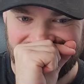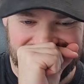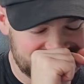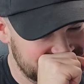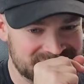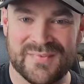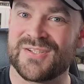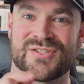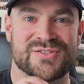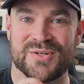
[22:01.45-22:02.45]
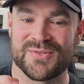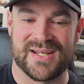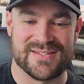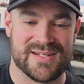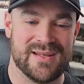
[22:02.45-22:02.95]
this is so
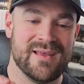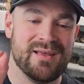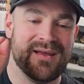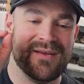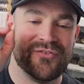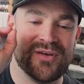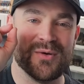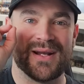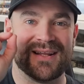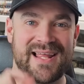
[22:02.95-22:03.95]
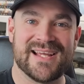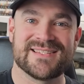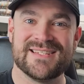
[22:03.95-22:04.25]
tasty. So you had a Legacy